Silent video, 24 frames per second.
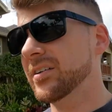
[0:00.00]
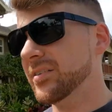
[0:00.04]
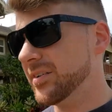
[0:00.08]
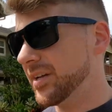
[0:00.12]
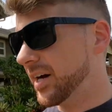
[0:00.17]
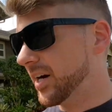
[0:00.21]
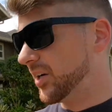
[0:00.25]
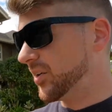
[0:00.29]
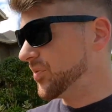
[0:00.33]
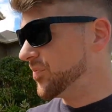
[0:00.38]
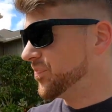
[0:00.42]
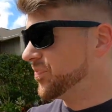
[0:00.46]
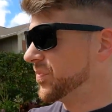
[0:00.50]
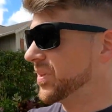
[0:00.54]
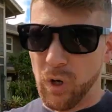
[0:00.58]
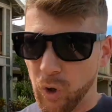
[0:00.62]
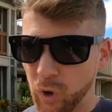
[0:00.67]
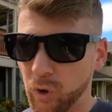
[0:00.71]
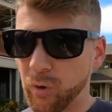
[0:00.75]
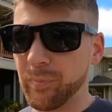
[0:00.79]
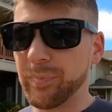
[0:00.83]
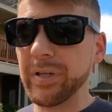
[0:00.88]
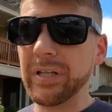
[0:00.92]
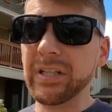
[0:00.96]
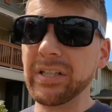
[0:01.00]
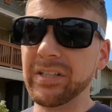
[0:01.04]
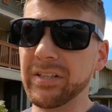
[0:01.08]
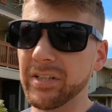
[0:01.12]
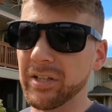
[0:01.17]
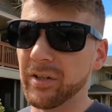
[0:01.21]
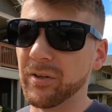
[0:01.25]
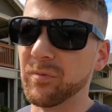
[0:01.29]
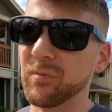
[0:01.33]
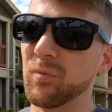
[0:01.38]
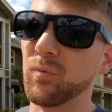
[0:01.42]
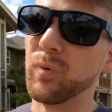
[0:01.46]
Now, Ho'opili
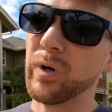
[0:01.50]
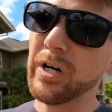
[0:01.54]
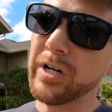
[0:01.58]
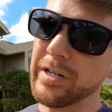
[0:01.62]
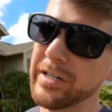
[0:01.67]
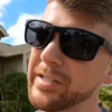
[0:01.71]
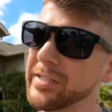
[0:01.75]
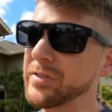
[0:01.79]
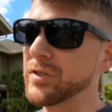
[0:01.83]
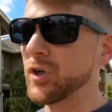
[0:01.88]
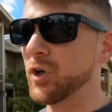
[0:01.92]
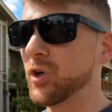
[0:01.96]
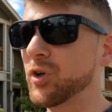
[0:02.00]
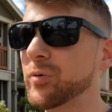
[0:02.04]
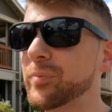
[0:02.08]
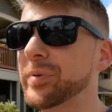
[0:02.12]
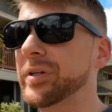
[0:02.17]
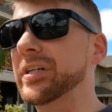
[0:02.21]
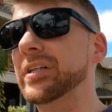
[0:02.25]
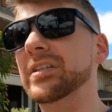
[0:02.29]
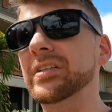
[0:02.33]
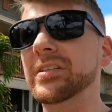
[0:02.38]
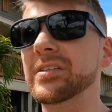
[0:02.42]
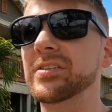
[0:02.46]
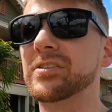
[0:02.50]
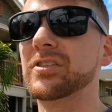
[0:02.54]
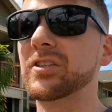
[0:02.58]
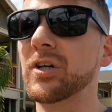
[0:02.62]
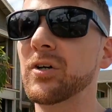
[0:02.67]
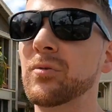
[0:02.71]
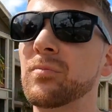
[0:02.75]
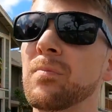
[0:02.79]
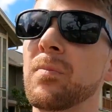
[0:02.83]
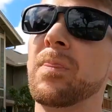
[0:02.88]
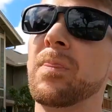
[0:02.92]
though, where is Ho'opili? So